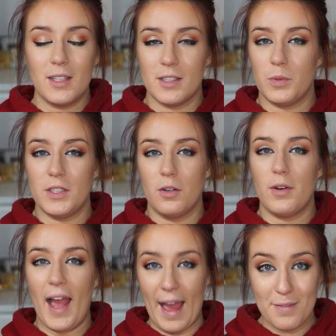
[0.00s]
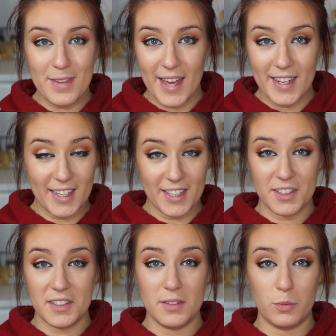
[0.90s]
because we don't have that
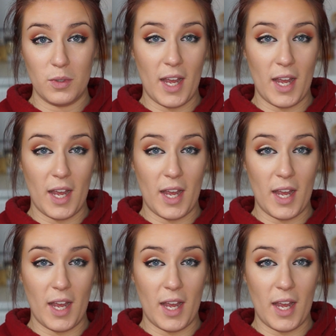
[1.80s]
here.